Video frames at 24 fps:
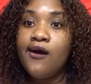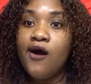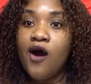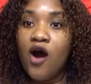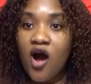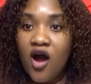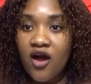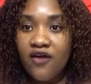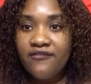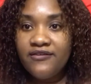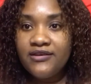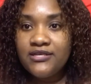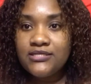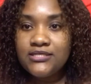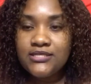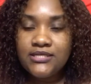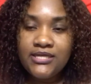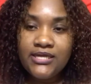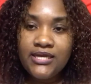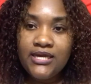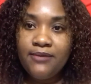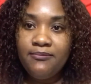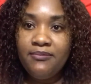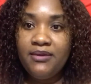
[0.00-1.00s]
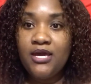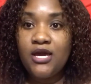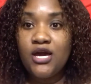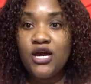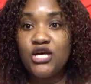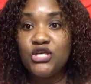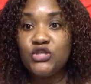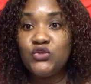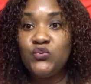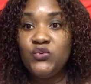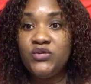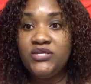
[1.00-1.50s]
obviously,
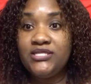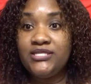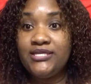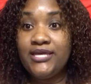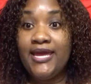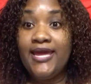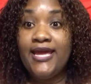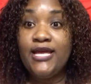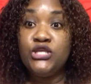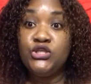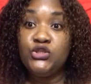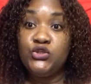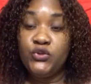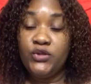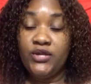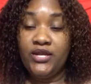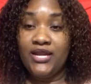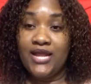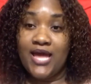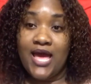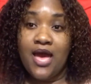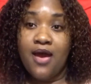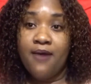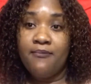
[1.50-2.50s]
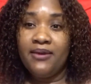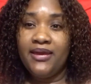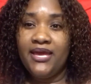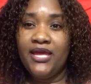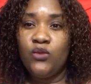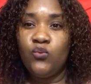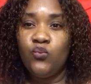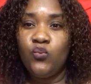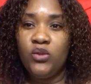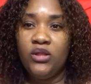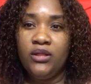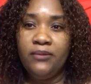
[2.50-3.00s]
because we stay in Suriname, it
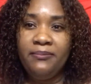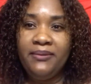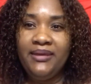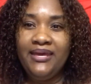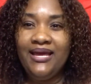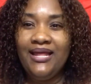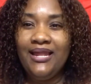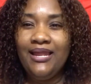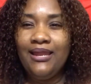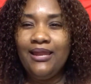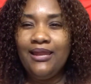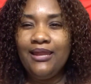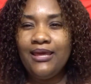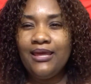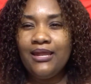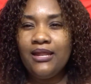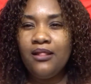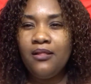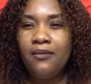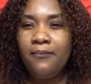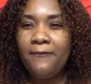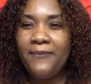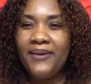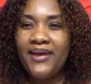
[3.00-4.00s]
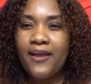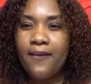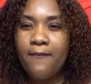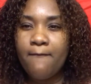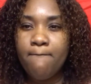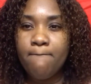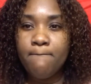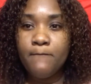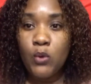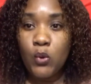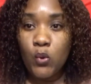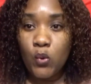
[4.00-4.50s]
will be a little bit
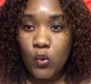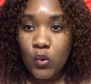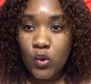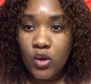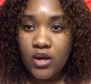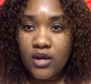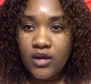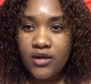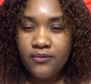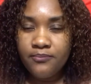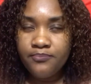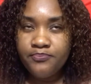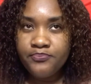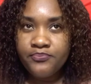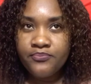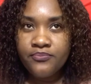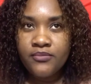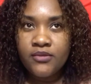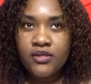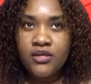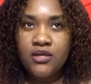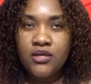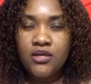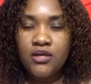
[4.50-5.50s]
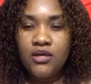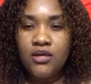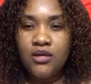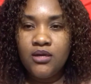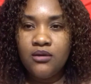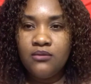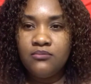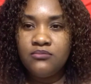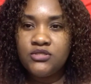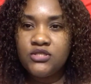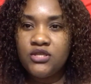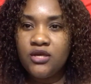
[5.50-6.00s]
more,
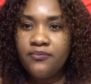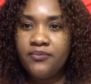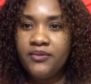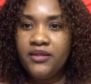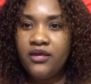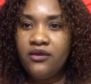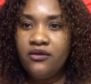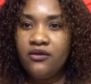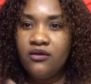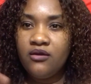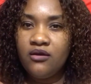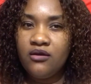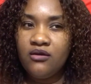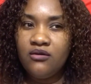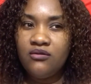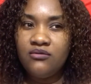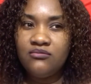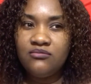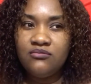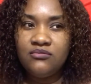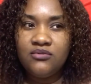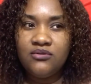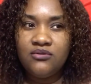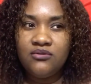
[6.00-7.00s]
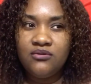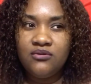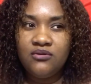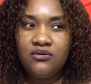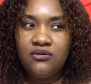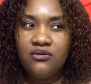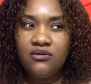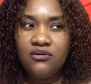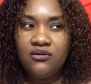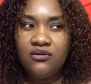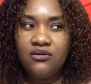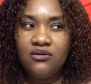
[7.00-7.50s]
something
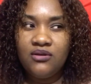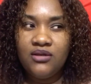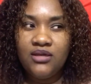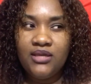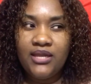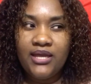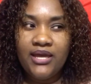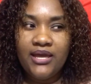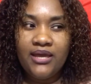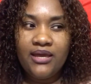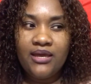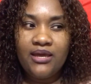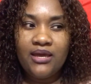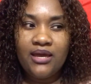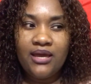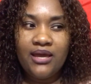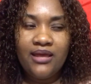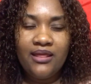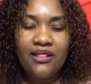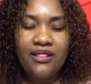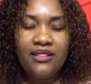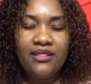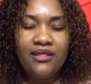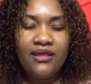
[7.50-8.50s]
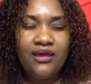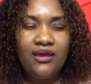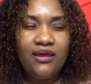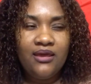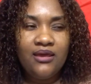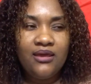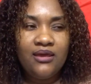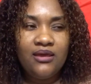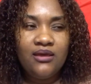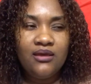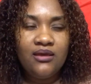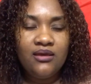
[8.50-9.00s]
like, I
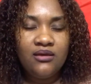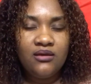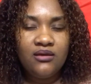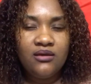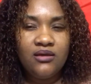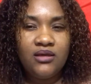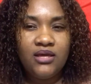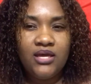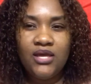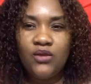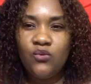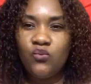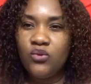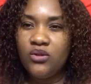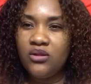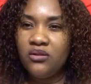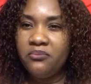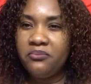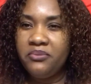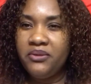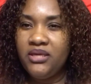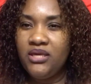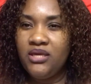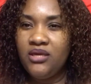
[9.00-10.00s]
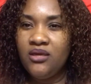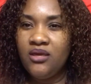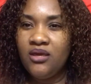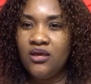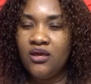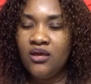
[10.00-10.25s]
think it will be